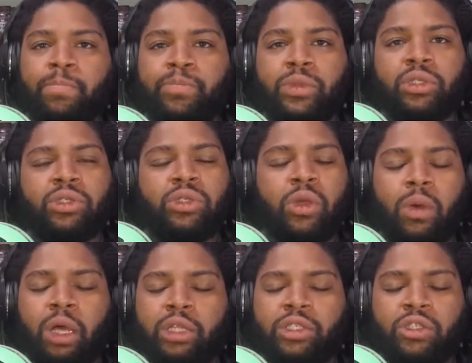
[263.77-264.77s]
so
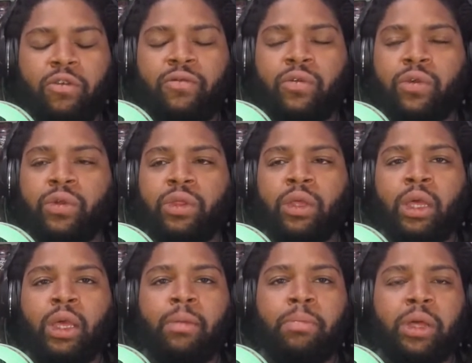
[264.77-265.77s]
on and so forth.
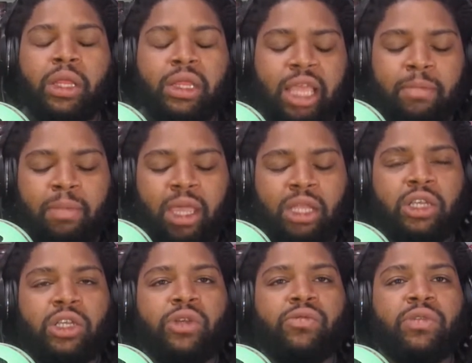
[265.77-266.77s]
But they made their
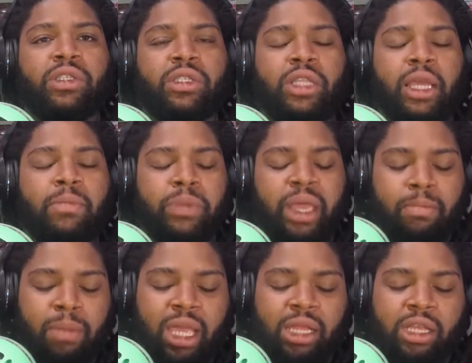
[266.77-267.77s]

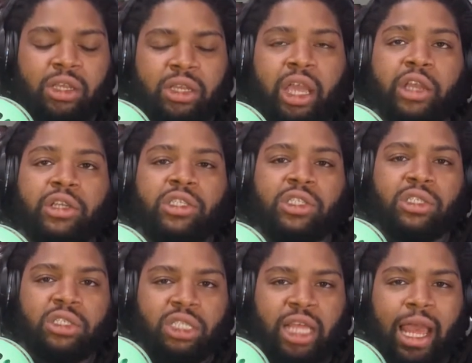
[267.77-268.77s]

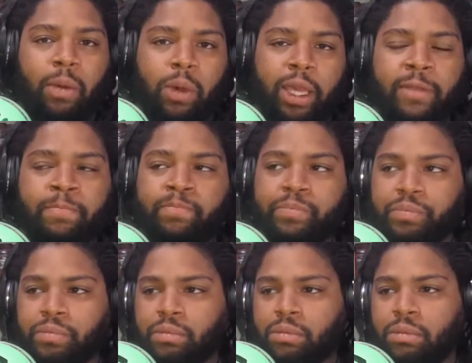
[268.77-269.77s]
characters that way.
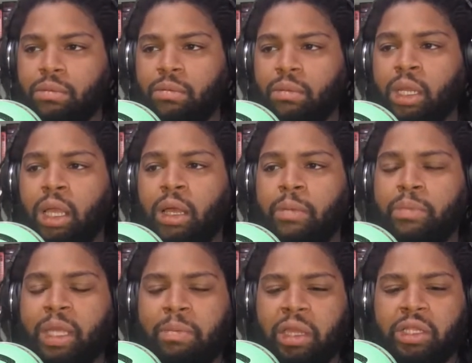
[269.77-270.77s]

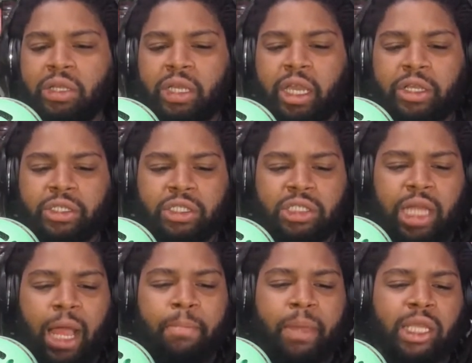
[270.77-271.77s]
They made their characters
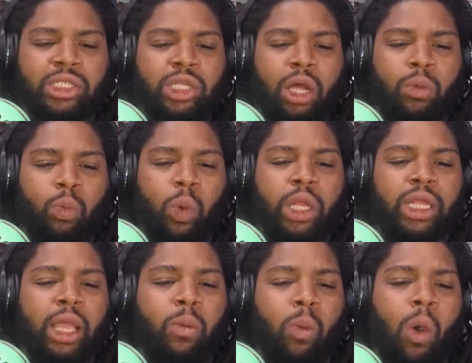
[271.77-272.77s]
not based on what
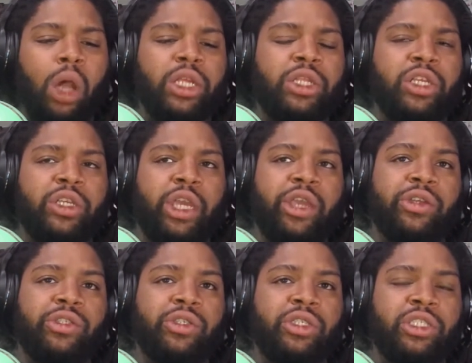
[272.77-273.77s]
they wanted their
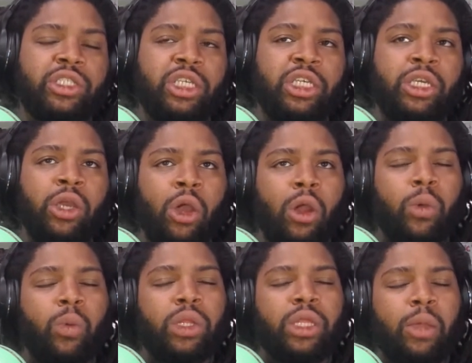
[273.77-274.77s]
character to see or
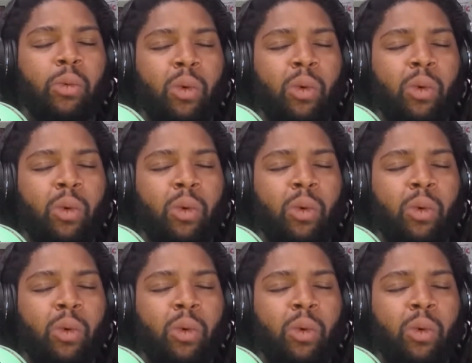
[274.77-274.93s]
what they